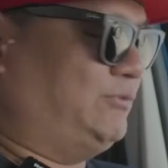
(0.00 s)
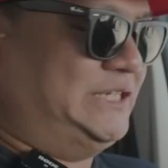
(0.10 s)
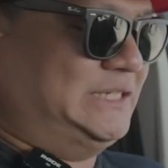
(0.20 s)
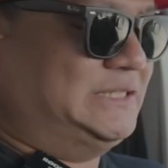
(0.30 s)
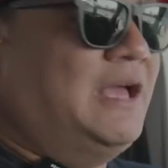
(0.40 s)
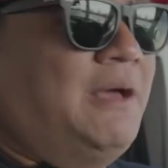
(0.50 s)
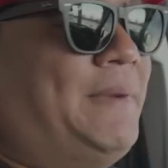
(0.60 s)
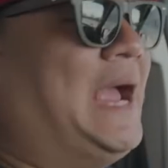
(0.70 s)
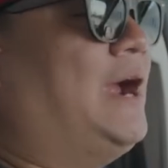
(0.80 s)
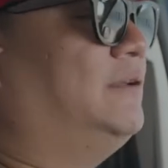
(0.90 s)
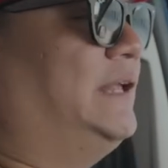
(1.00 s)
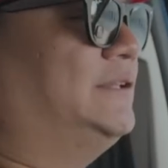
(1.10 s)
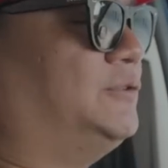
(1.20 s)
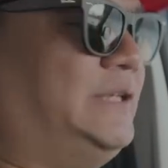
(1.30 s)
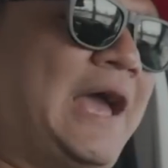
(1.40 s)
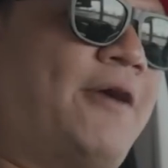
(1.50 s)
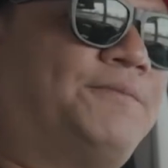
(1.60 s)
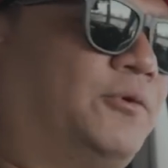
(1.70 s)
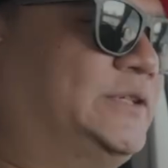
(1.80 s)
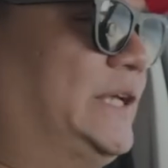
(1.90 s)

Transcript: which is parallel to the outboard